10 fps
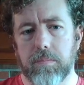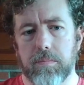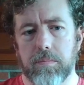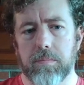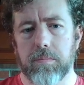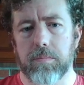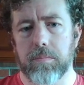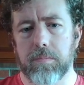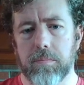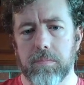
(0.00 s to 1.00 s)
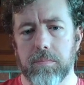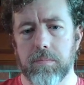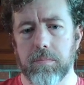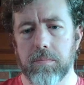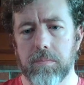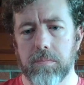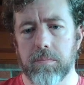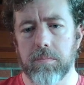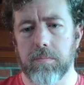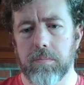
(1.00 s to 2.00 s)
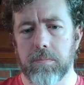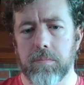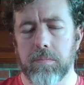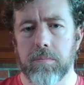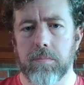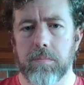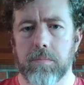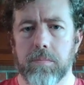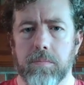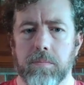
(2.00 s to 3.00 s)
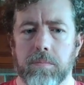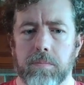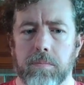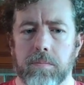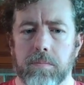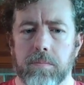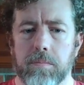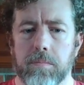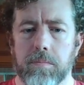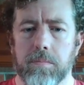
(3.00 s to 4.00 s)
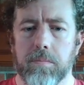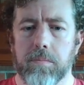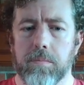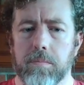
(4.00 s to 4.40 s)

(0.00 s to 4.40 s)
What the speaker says: (silent)